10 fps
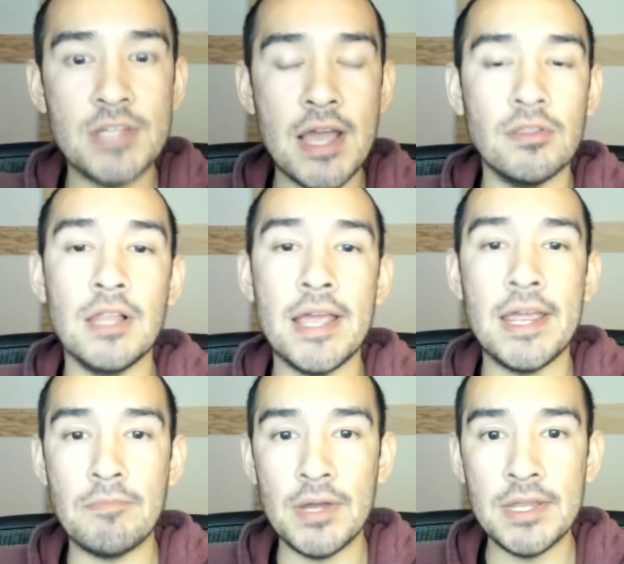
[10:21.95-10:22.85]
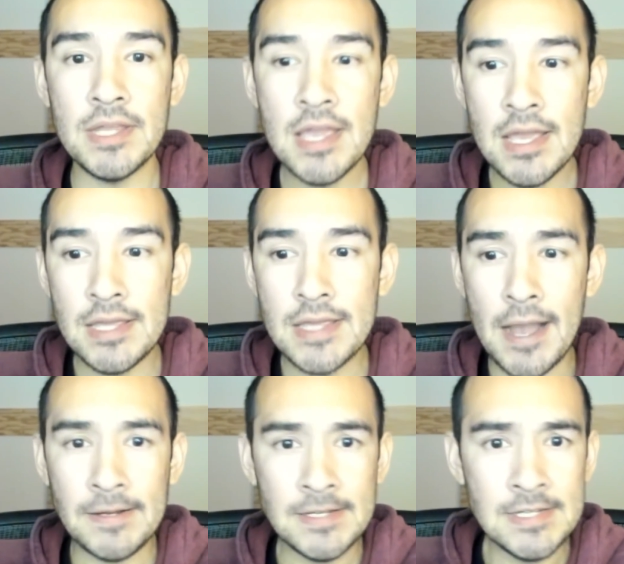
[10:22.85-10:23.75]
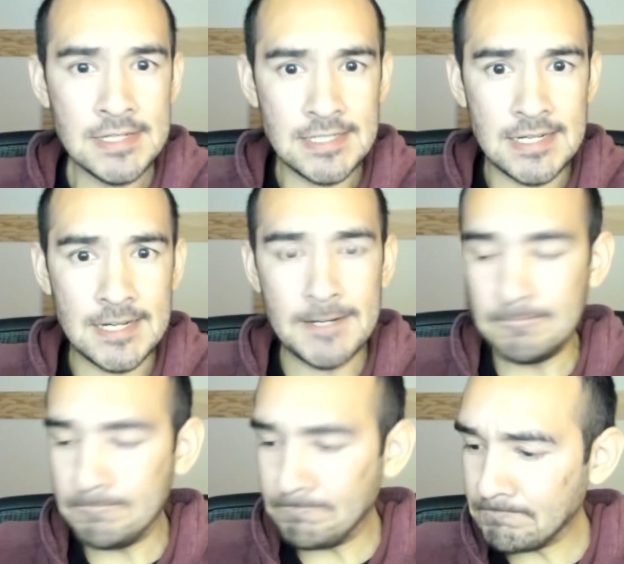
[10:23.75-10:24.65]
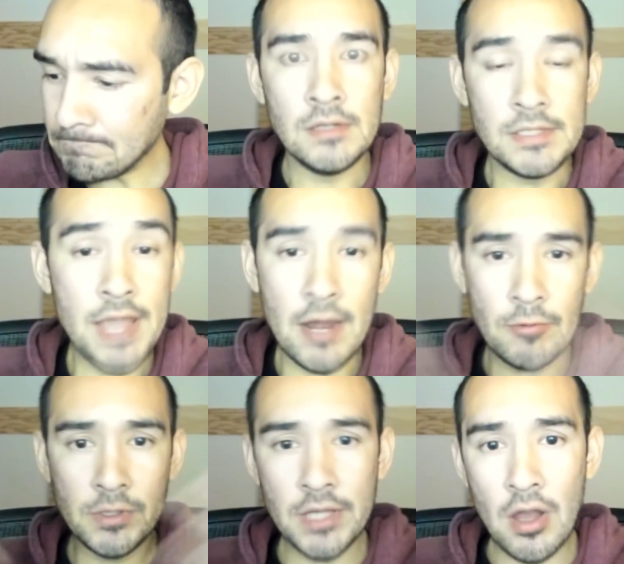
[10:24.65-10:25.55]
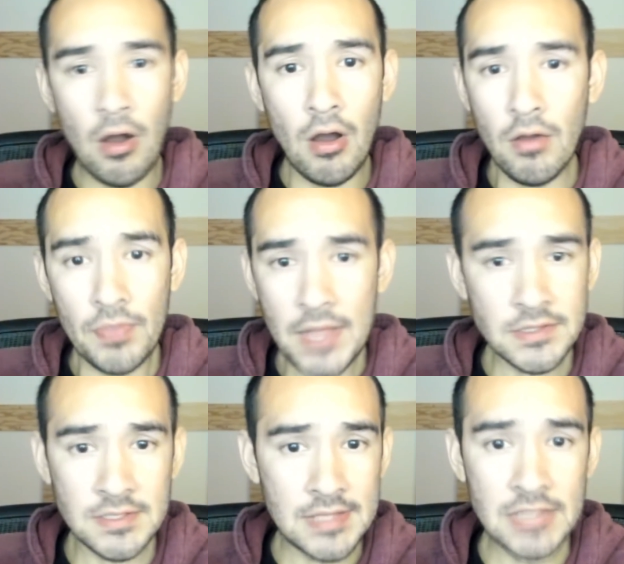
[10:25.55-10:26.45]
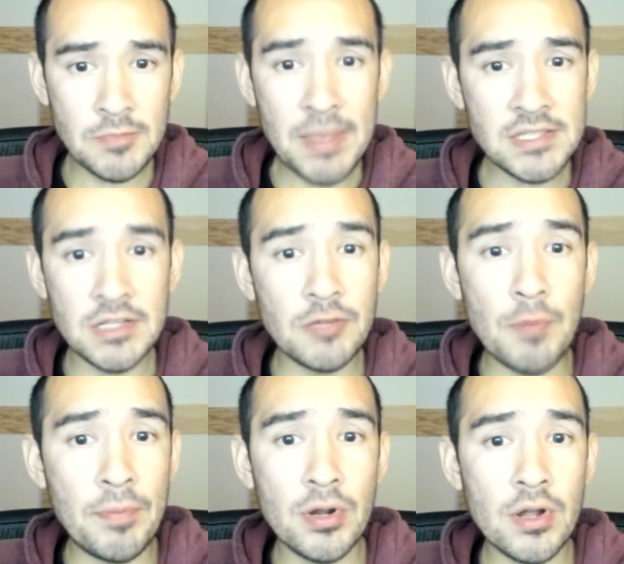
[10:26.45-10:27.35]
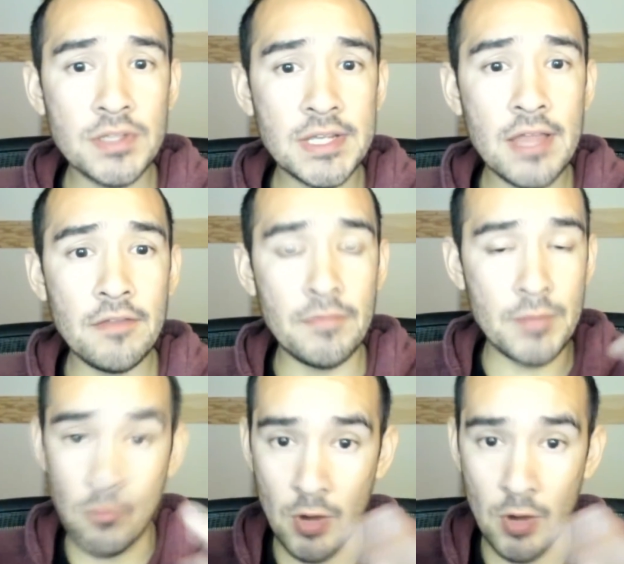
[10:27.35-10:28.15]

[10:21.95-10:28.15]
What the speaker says: down the lane. But yeah, yeah, really, all that's basically what put it all together for me.